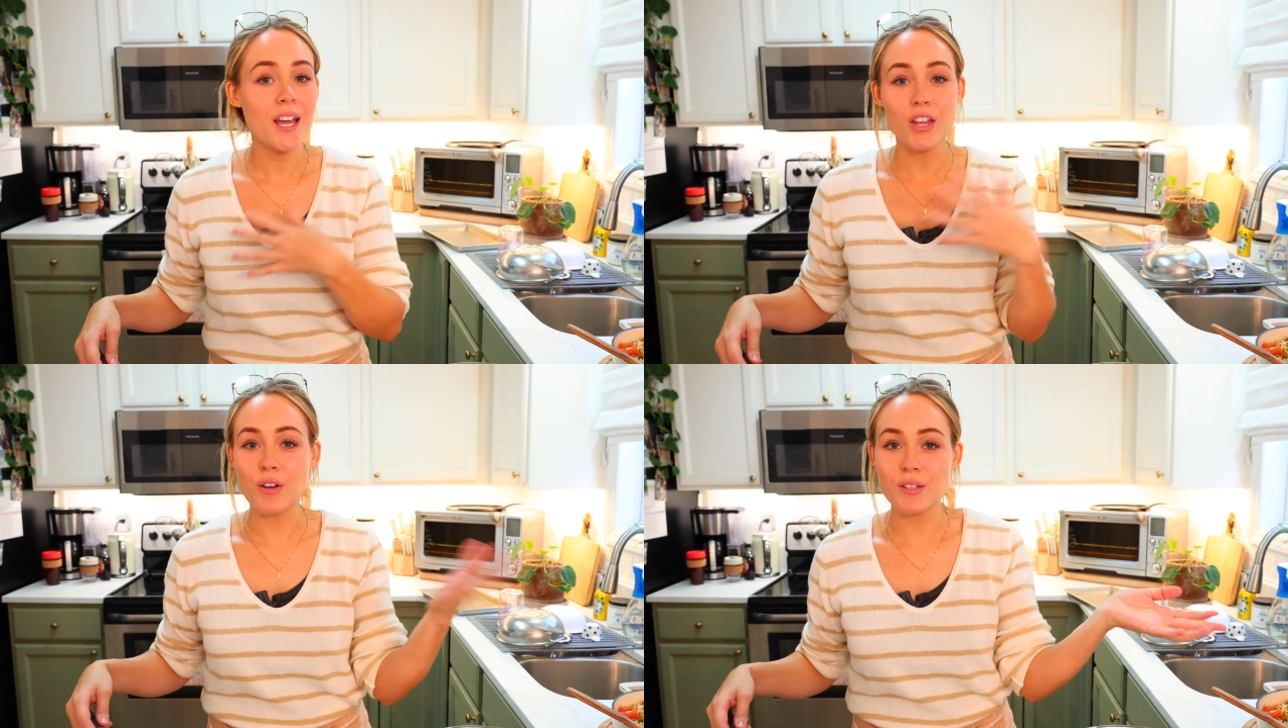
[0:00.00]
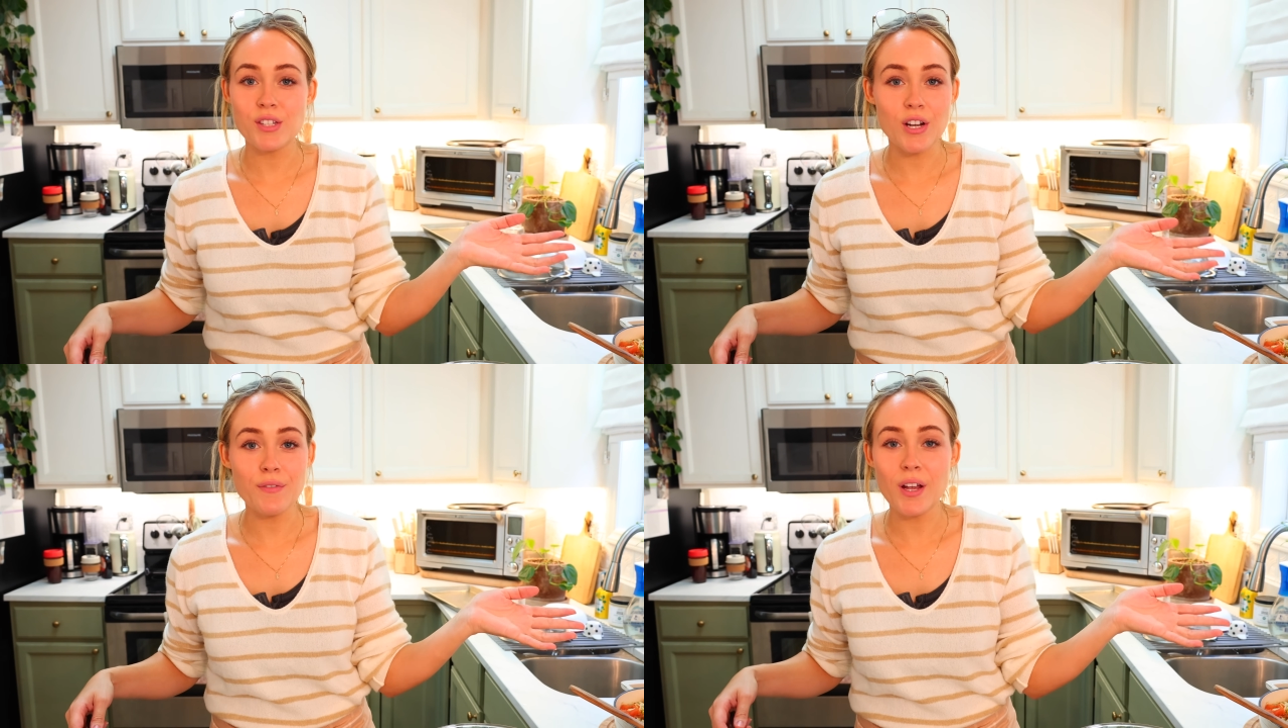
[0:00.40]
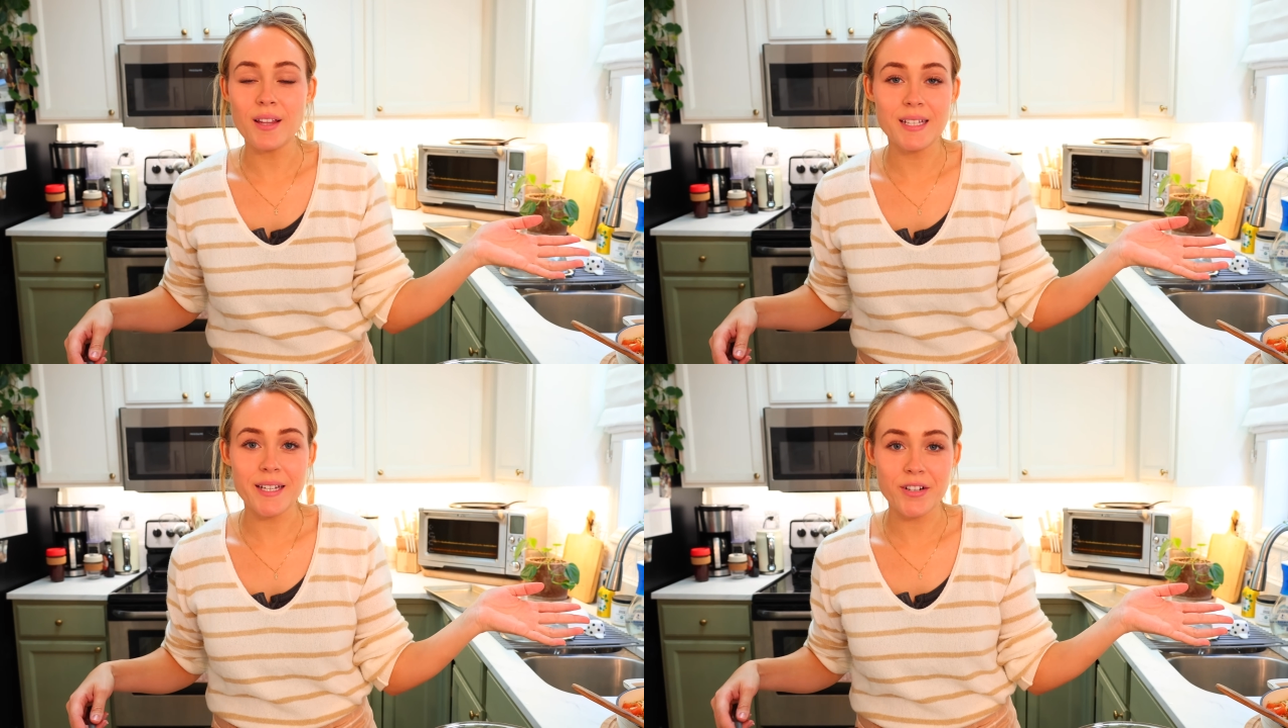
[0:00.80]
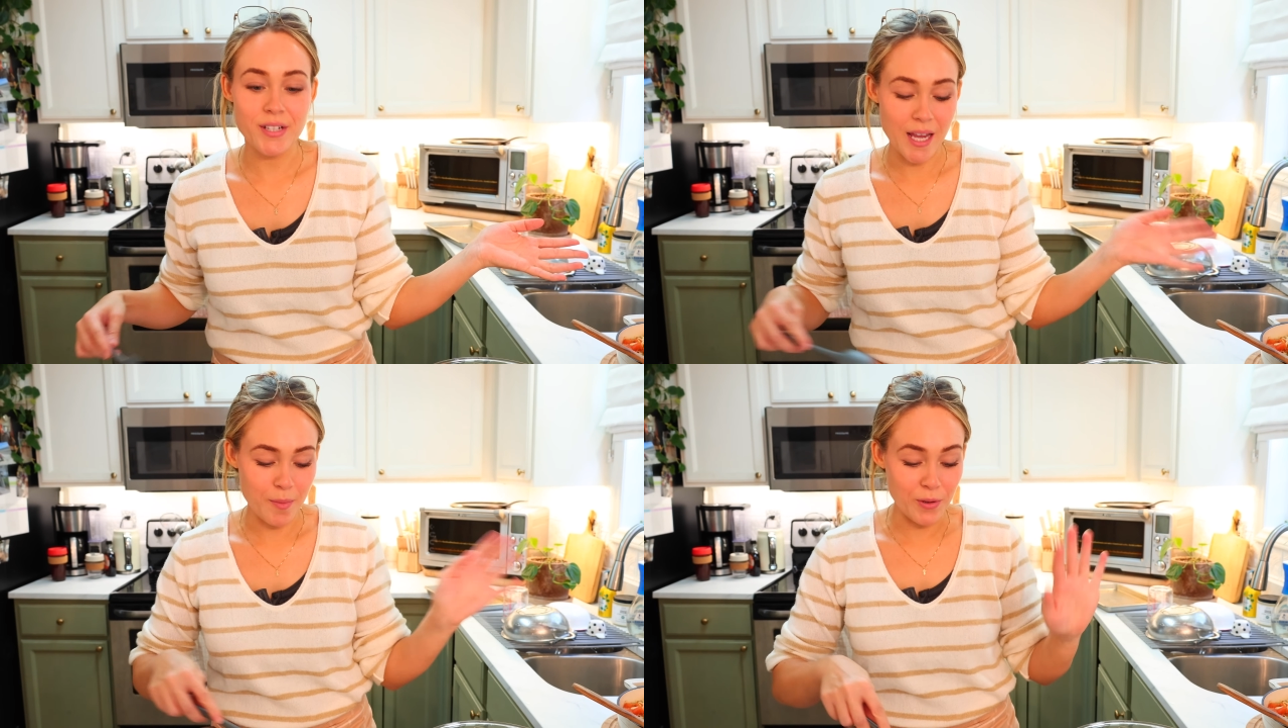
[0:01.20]
You can serve it on the dinner
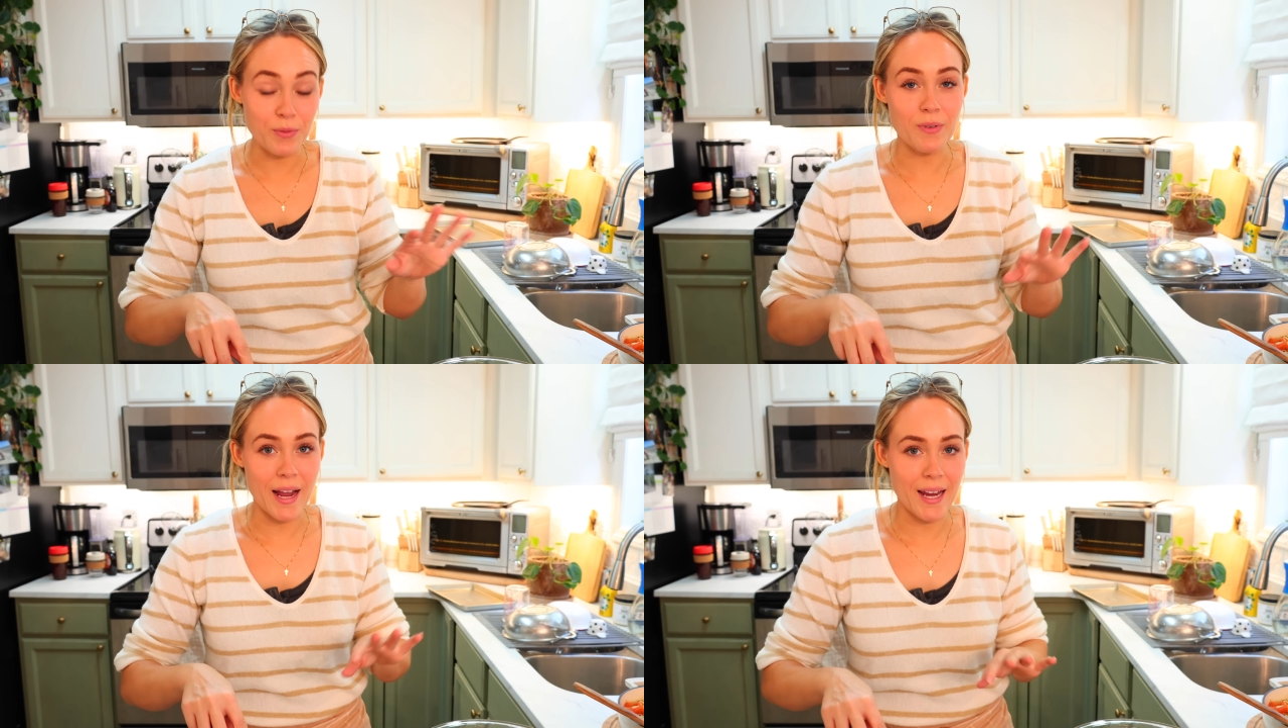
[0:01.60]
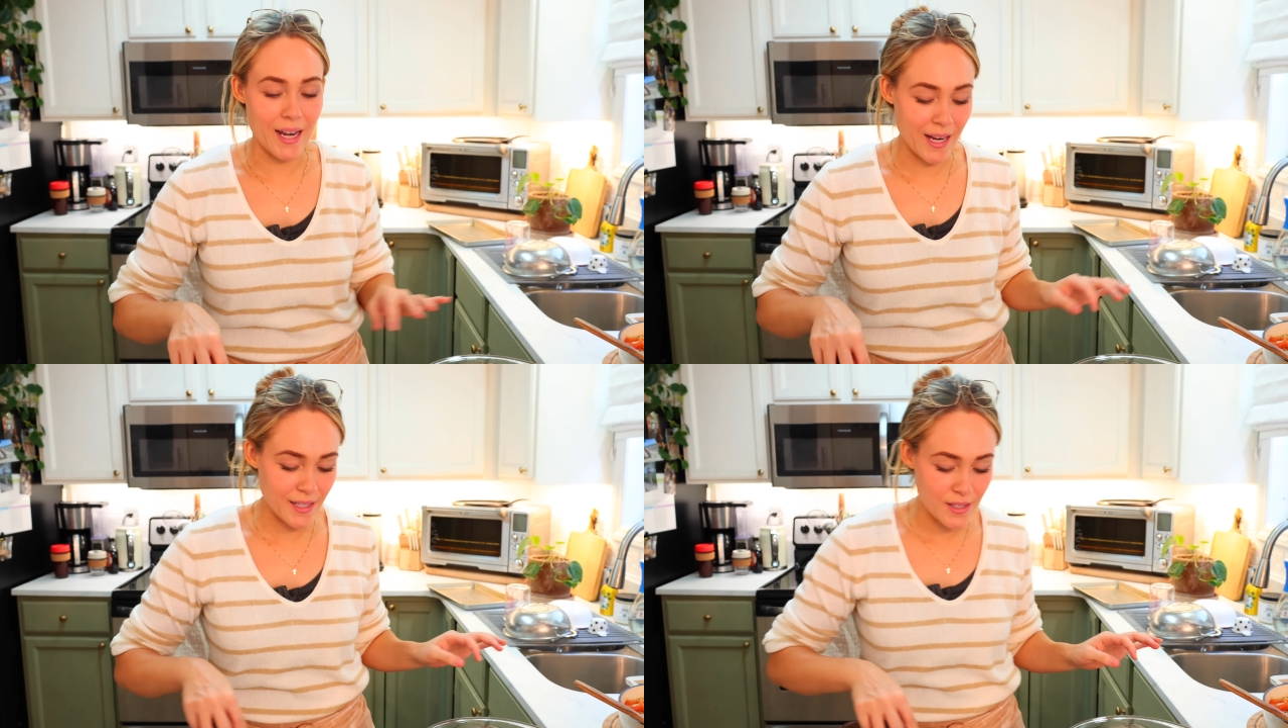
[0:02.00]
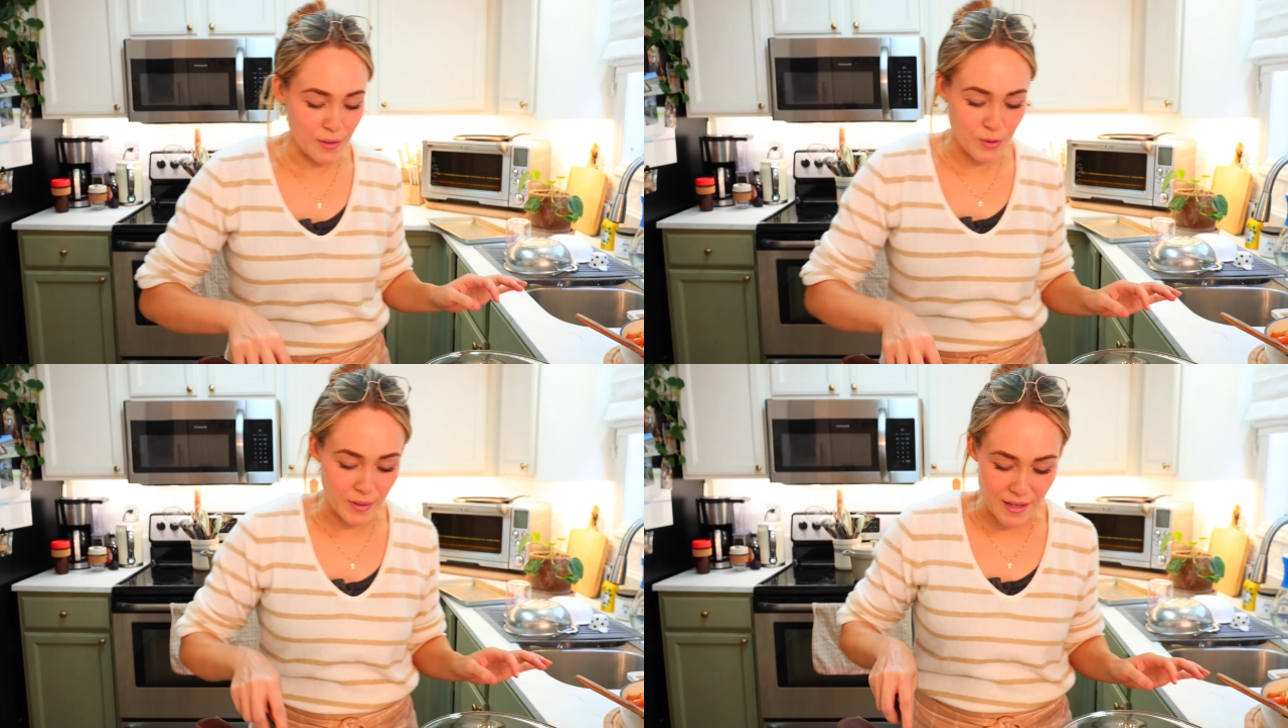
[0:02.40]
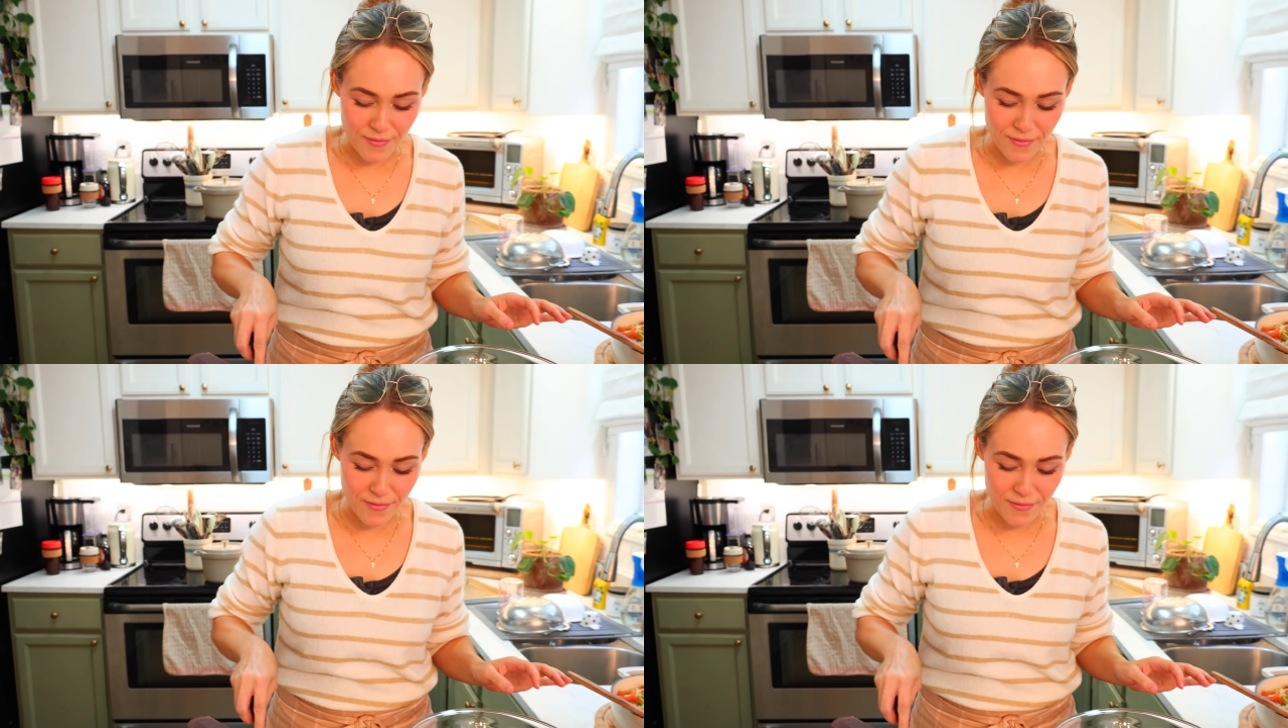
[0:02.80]
table right in it, so it's really